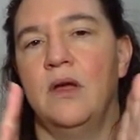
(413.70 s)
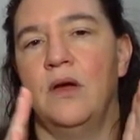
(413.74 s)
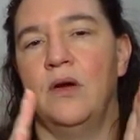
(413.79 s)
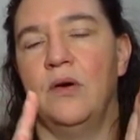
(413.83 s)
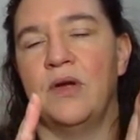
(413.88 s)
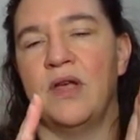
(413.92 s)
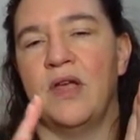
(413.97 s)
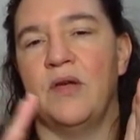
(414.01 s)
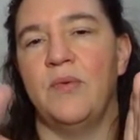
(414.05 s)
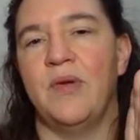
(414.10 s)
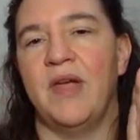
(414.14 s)

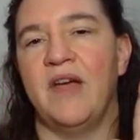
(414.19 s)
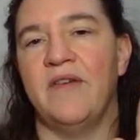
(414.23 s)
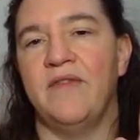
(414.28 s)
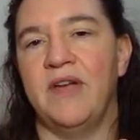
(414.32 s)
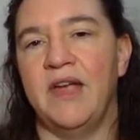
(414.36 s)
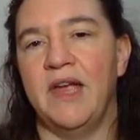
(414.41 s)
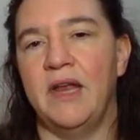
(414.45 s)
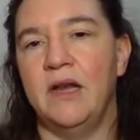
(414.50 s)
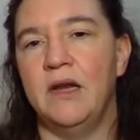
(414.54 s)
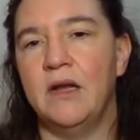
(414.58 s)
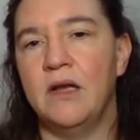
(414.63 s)
Okay, we have
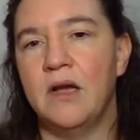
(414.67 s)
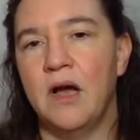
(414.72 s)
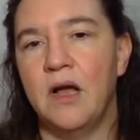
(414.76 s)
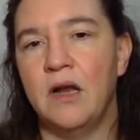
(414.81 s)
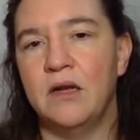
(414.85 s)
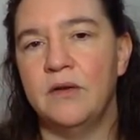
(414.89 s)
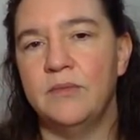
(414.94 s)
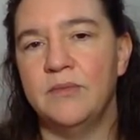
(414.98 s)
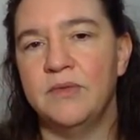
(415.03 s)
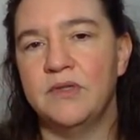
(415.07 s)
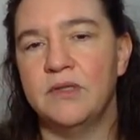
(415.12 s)
n
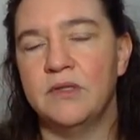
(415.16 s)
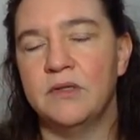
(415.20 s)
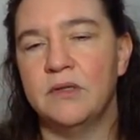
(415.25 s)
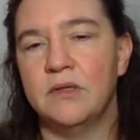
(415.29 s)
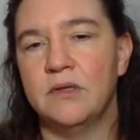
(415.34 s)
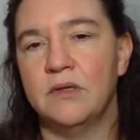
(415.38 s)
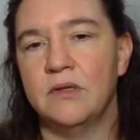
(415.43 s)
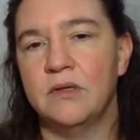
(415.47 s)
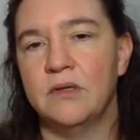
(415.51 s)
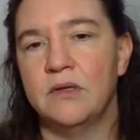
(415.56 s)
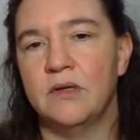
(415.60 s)
columns.
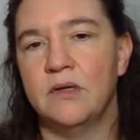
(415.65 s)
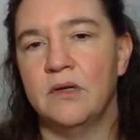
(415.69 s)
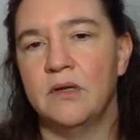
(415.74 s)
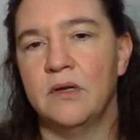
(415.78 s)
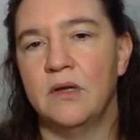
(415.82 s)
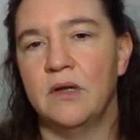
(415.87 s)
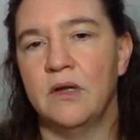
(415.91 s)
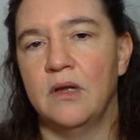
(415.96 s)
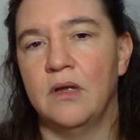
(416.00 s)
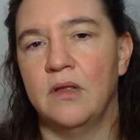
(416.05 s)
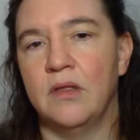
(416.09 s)

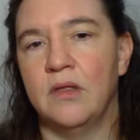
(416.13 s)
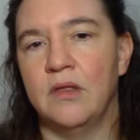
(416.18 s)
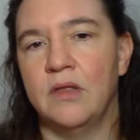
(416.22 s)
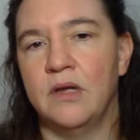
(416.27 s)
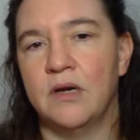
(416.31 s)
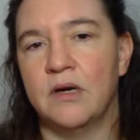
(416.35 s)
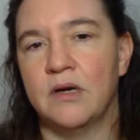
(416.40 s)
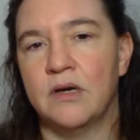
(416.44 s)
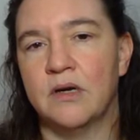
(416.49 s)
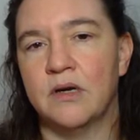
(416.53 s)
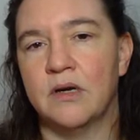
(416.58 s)

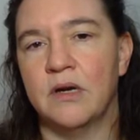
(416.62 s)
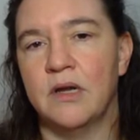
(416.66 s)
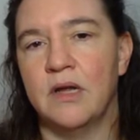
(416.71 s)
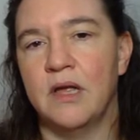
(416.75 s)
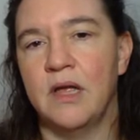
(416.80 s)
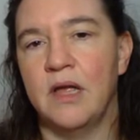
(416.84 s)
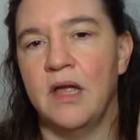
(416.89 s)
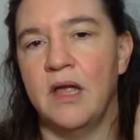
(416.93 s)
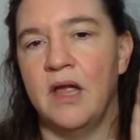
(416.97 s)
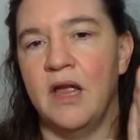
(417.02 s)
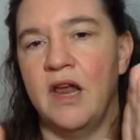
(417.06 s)
There are
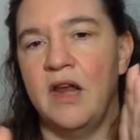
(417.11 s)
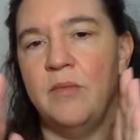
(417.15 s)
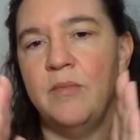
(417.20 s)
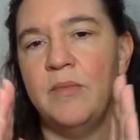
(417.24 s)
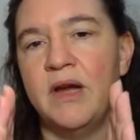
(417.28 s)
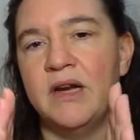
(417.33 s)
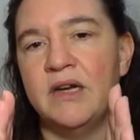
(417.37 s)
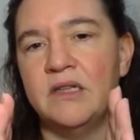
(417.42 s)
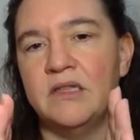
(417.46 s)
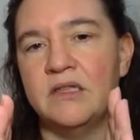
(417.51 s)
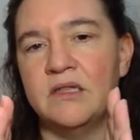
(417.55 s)
n
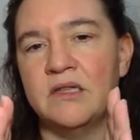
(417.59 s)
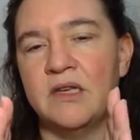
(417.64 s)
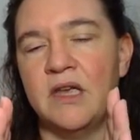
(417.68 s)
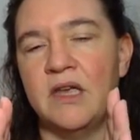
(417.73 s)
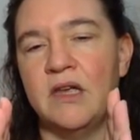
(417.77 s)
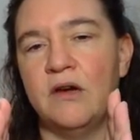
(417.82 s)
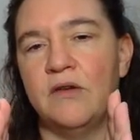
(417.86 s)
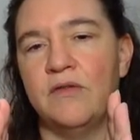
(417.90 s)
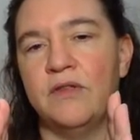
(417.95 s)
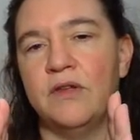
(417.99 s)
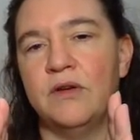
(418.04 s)
minus k
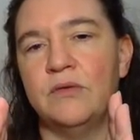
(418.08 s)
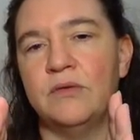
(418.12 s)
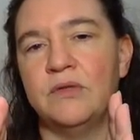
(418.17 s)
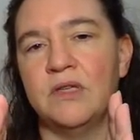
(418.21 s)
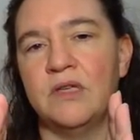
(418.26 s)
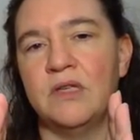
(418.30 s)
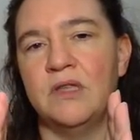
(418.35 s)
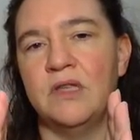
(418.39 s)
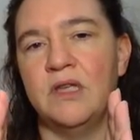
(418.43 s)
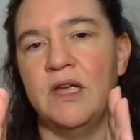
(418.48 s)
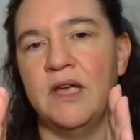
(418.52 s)
of those
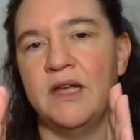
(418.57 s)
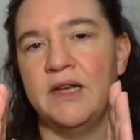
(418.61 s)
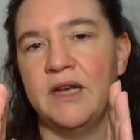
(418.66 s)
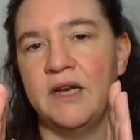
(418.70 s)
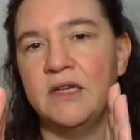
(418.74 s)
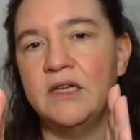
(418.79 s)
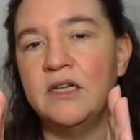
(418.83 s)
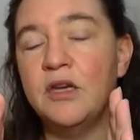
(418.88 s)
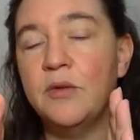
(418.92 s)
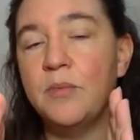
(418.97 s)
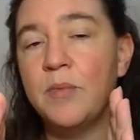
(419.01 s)
in the
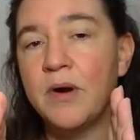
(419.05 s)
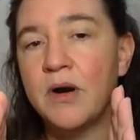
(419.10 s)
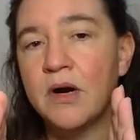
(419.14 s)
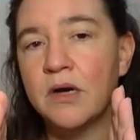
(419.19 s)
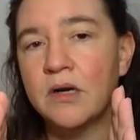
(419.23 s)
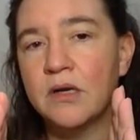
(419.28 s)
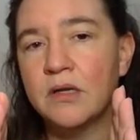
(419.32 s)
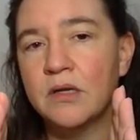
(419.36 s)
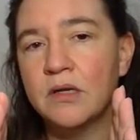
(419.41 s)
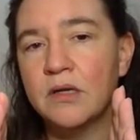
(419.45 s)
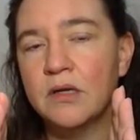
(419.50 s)
identity
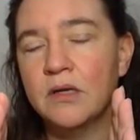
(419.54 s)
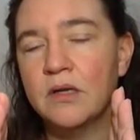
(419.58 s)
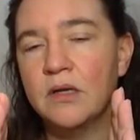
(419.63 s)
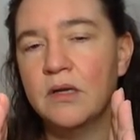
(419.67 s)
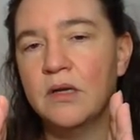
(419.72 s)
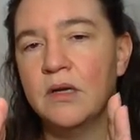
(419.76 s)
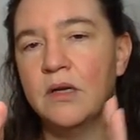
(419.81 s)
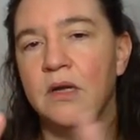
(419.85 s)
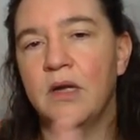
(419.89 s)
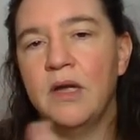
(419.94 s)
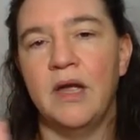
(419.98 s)
part
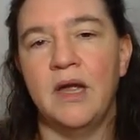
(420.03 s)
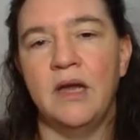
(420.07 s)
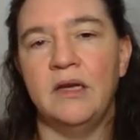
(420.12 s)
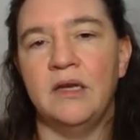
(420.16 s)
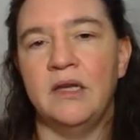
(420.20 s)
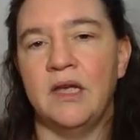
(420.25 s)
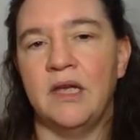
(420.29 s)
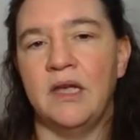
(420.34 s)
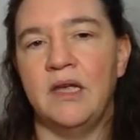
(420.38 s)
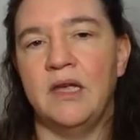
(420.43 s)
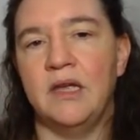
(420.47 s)
and
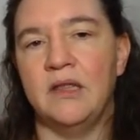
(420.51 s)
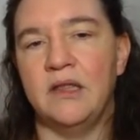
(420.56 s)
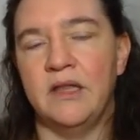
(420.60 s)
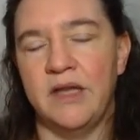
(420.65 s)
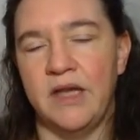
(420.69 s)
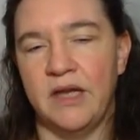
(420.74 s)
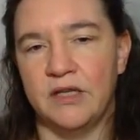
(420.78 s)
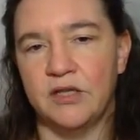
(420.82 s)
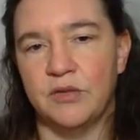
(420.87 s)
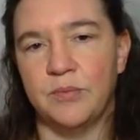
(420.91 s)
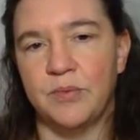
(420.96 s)
k in the
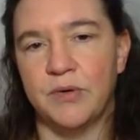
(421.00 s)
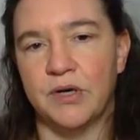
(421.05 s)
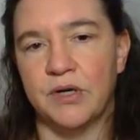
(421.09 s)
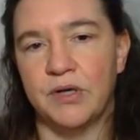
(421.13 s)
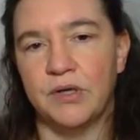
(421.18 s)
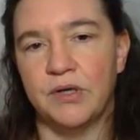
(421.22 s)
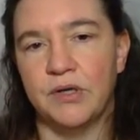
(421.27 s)
x part.